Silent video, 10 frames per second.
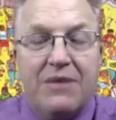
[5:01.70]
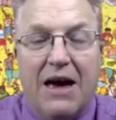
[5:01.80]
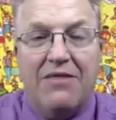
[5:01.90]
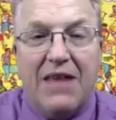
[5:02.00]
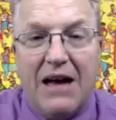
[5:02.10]

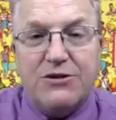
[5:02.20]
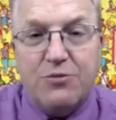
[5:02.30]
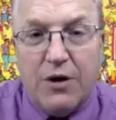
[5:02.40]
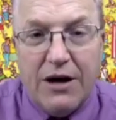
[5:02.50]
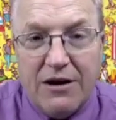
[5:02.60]
And that's
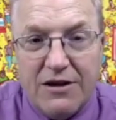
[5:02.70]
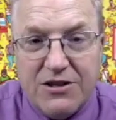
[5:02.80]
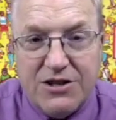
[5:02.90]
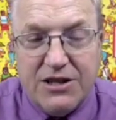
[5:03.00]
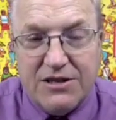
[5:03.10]
where
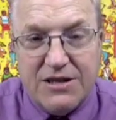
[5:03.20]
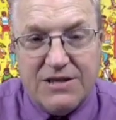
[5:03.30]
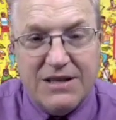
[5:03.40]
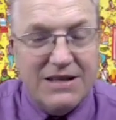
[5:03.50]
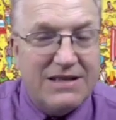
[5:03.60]

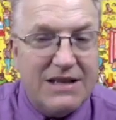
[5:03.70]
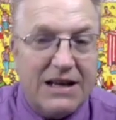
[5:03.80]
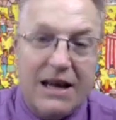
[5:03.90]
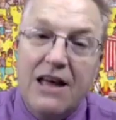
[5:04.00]
Jesus is sitting.